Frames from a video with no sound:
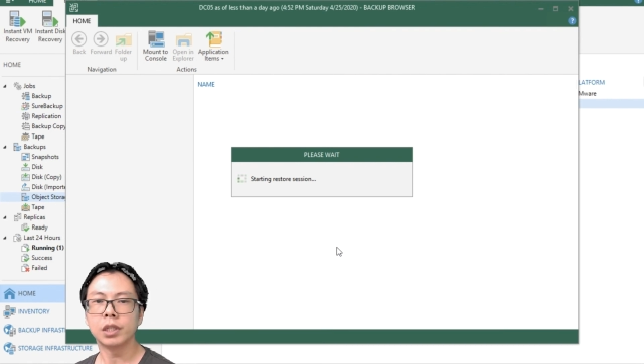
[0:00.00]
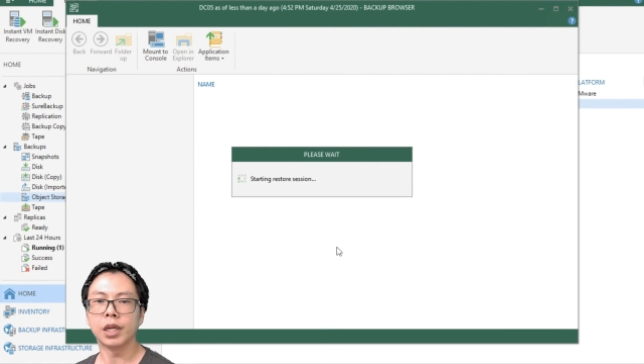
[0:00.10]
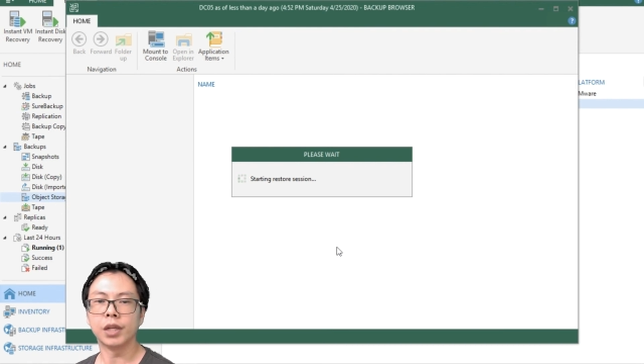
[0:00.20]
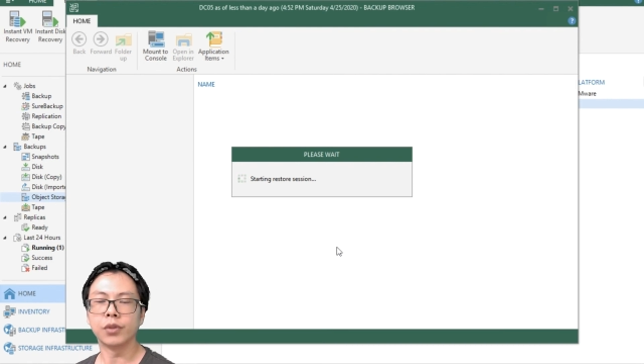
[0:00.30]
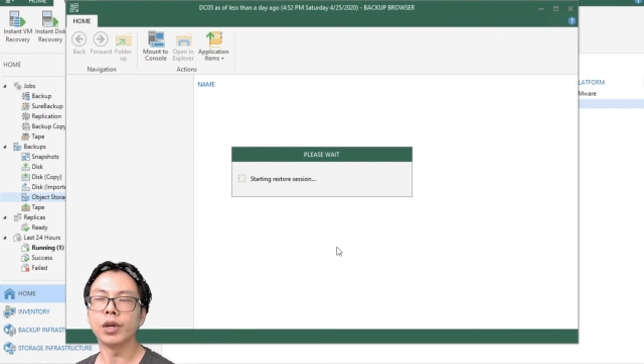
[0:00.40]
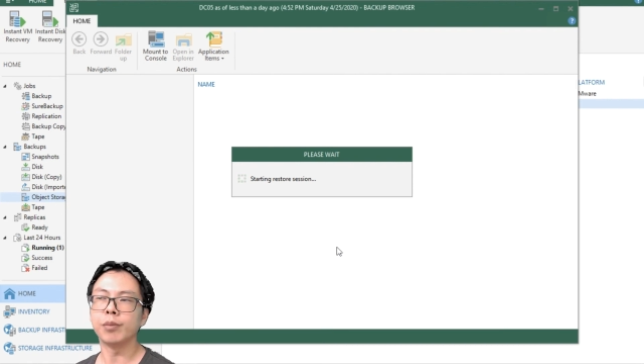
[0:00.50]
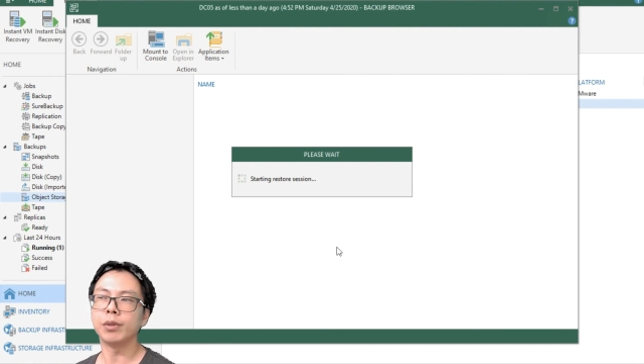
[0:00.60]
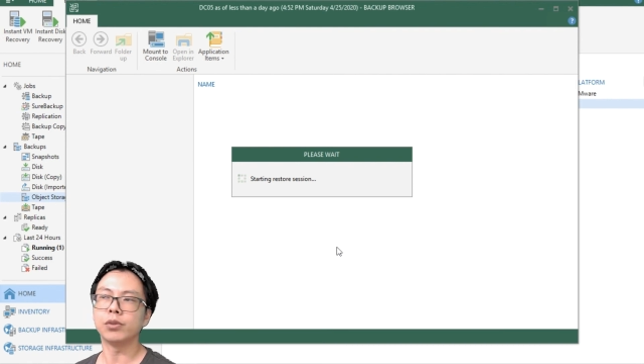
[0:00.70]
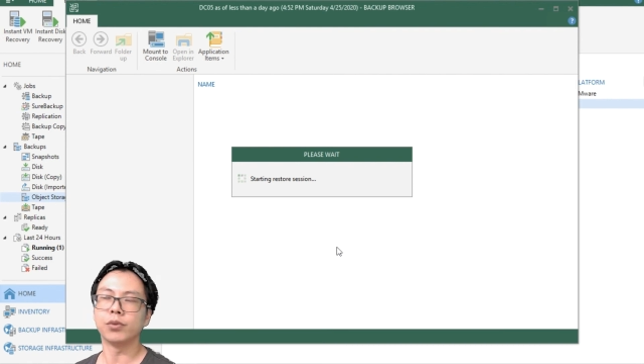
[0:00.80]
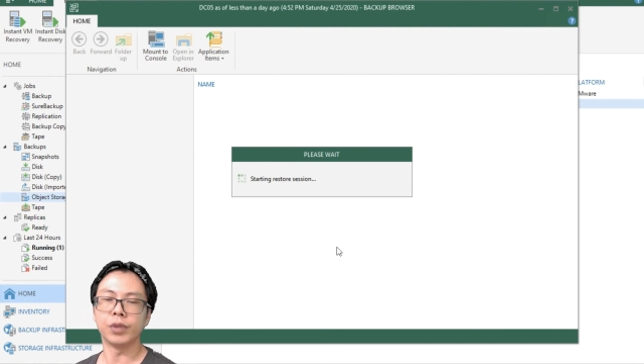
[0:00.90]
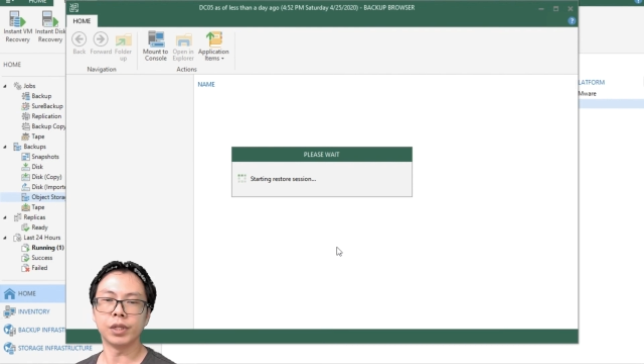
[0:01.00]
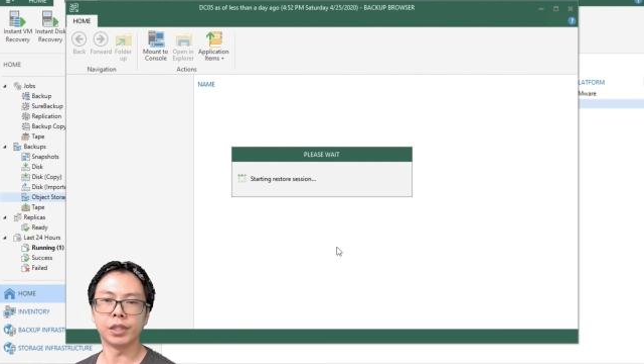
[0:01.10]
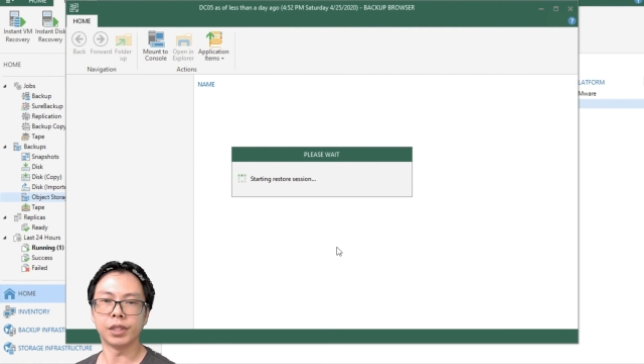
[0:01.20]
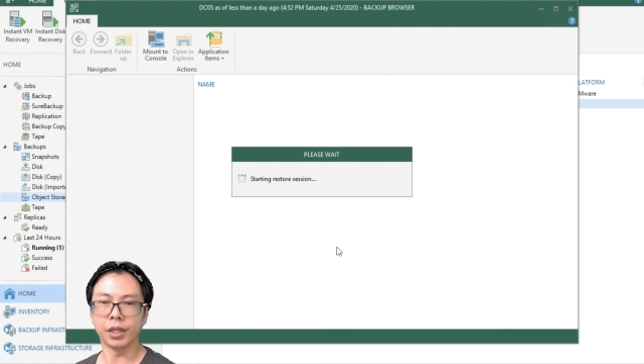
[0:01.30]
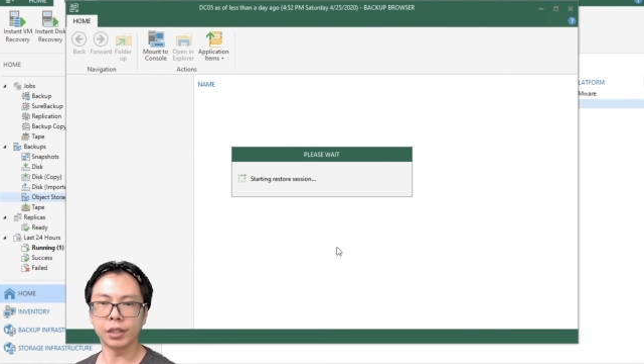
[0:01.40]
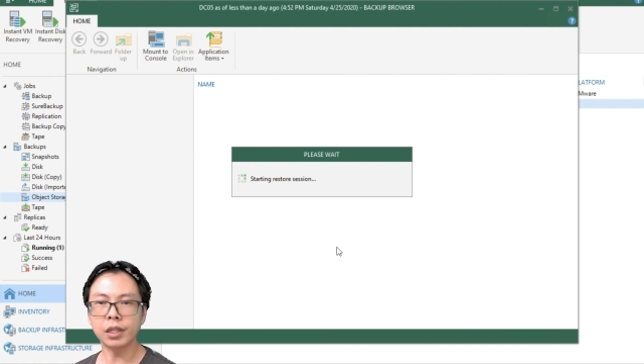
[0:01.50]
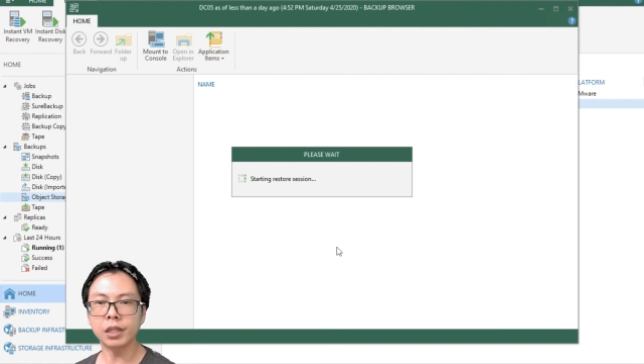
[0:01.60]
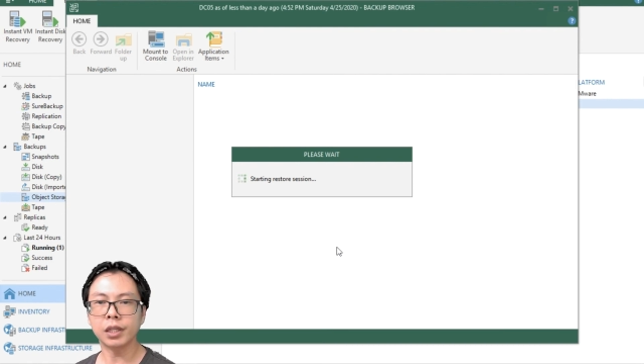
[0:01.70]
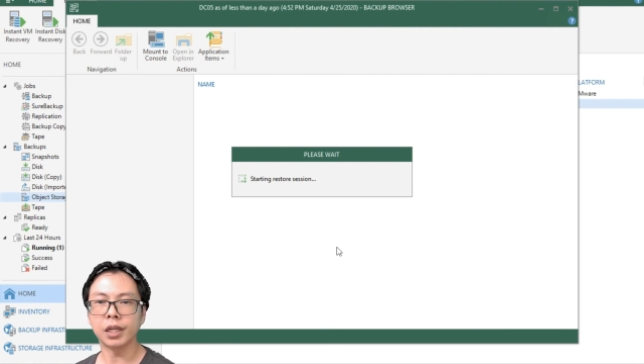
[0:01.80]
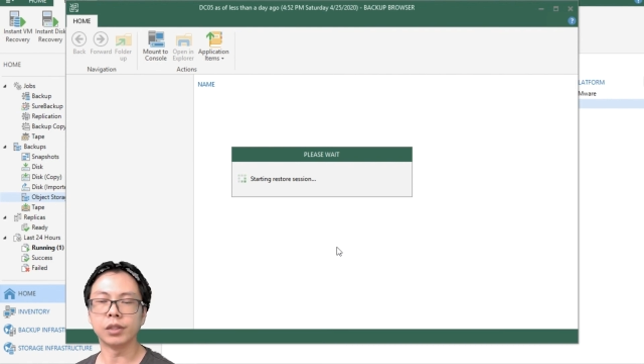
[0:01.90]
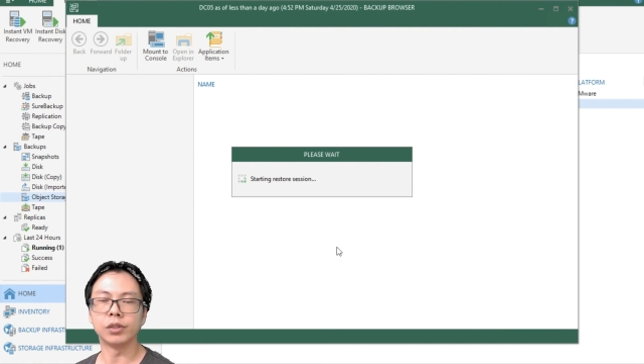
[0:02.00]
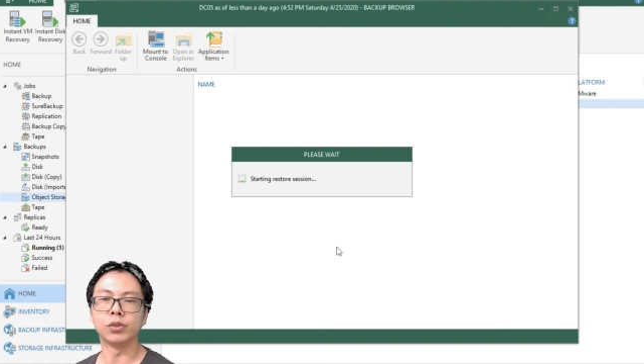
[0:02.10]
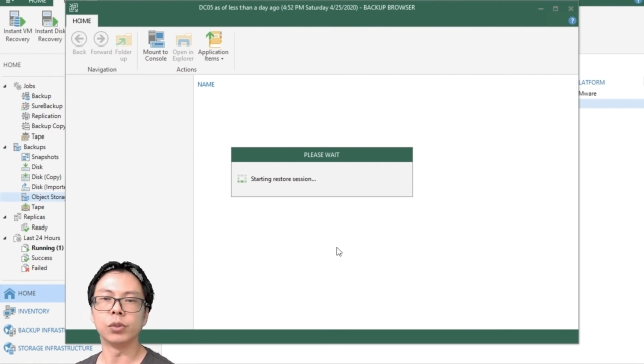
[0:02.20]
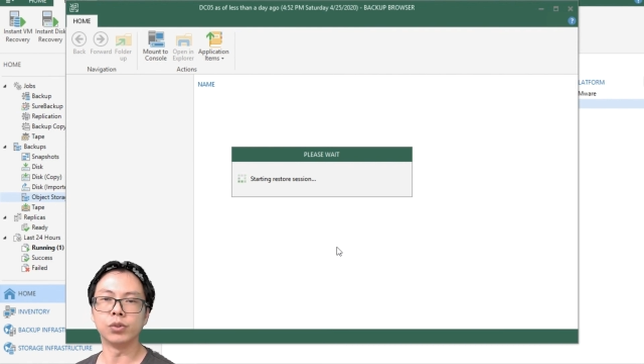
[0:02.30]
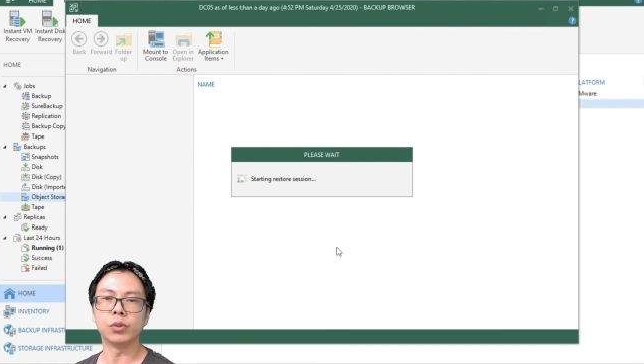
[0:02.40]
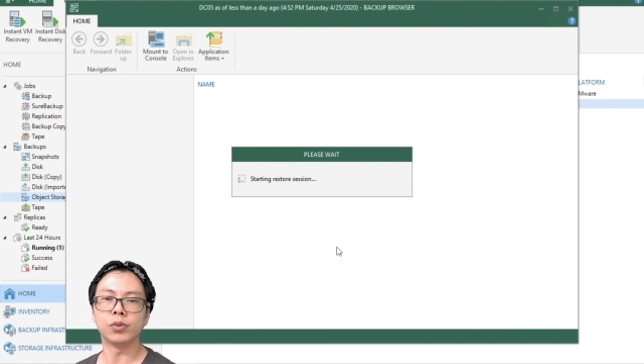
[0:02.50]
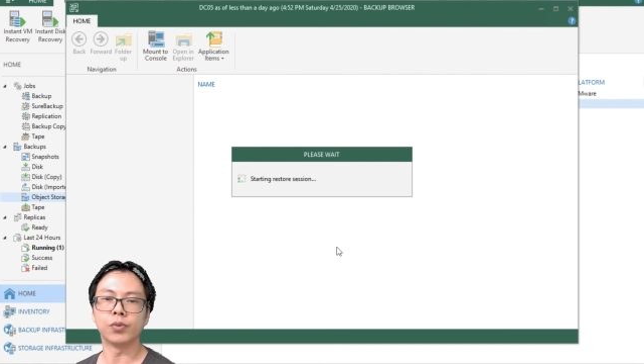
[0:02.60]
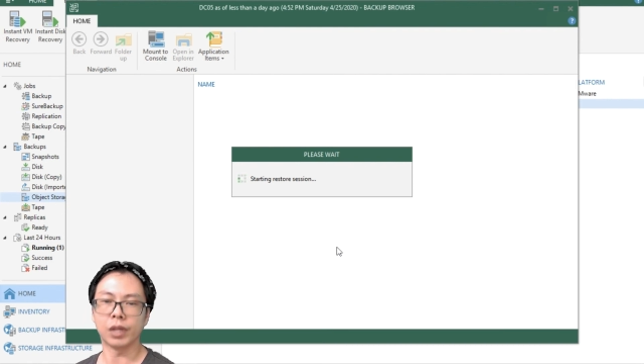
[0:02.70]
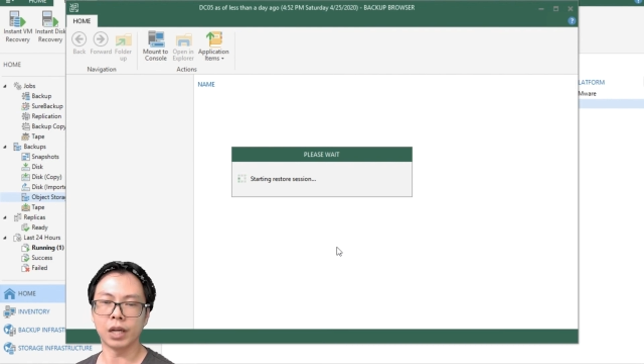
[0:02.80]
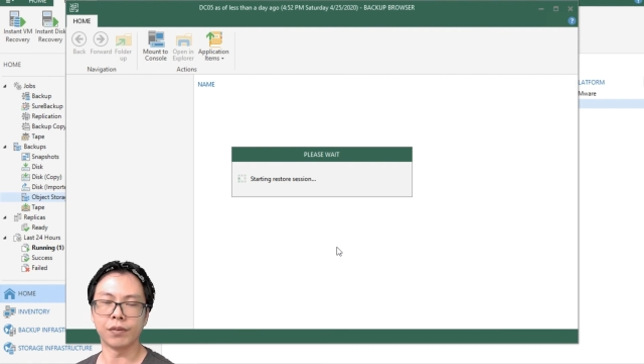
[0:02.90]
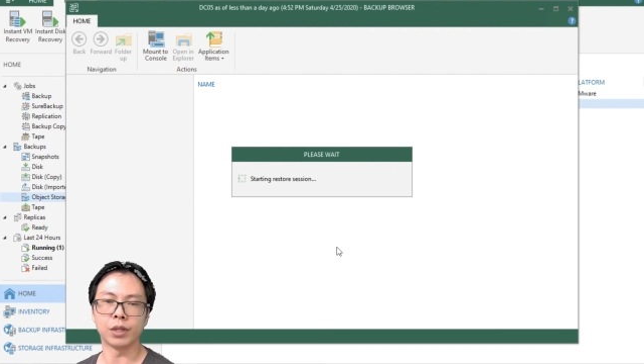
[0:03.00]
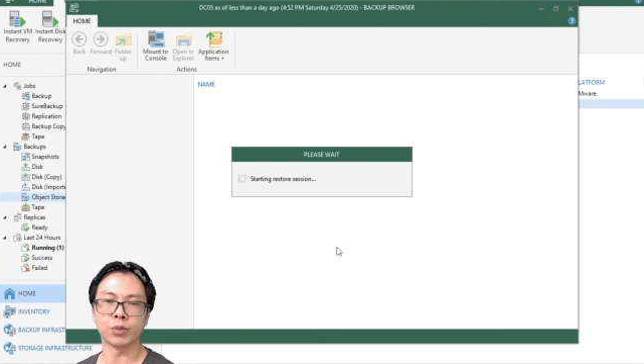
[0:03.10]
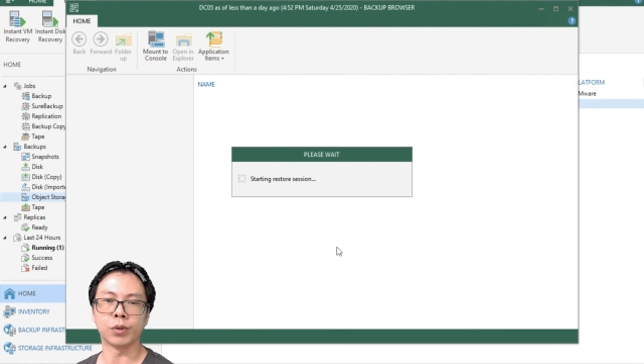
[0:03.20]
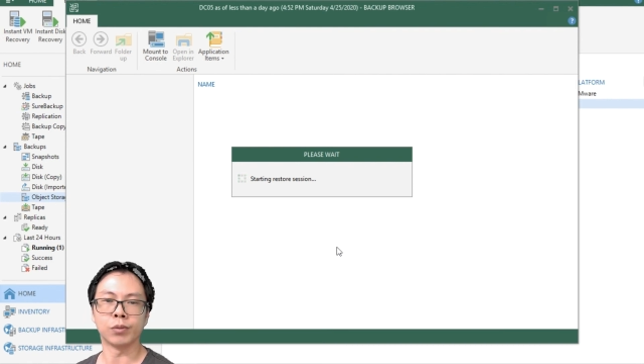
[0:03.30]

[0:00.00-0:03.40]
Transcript: and you're able to read the data and do recovery as well.